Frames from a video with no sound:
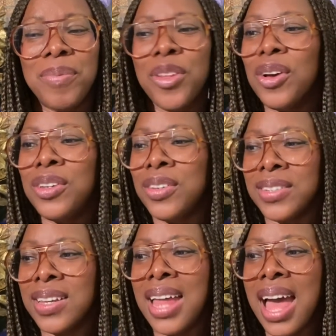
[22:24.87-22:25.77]
God
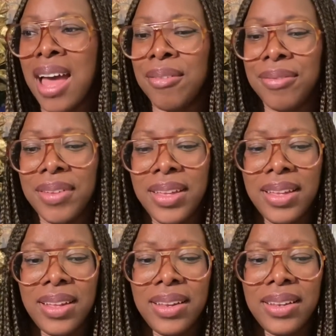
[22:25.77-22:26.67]
doesn't have
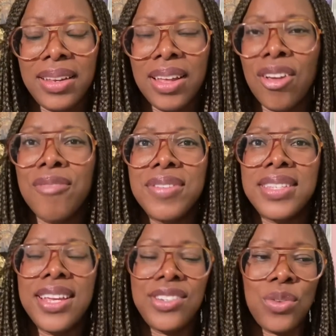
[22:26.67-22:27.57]
a
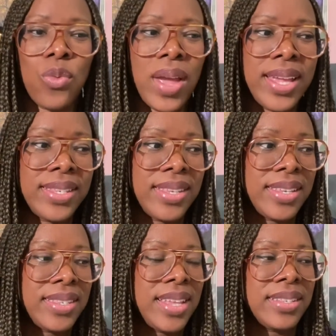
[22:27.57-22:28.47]
conversation where he
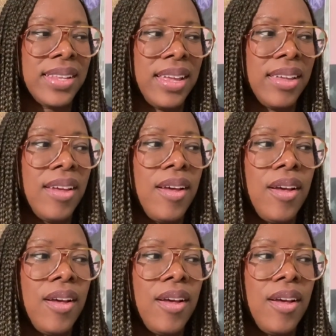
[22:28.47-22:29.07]
says things like,